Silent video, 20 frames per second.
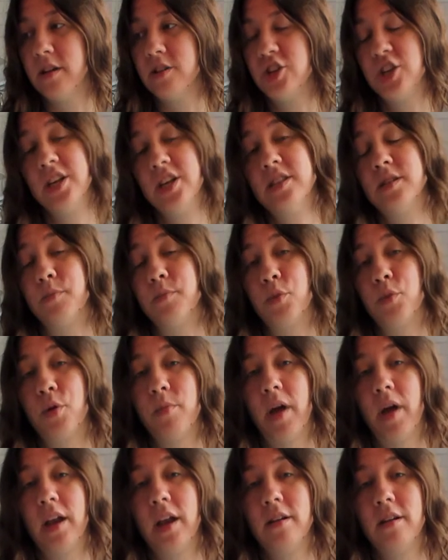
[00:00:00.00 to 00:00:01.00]
She is a
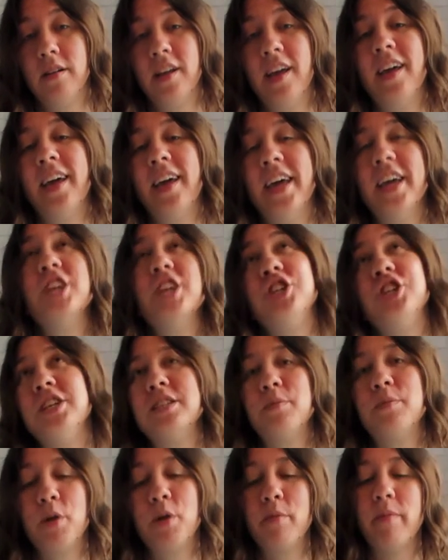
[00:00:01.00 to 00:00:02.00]
mermaid.
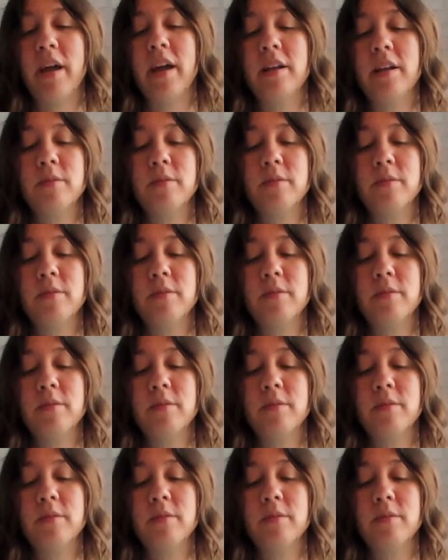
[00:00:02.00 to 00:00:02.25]
She's a mermaid.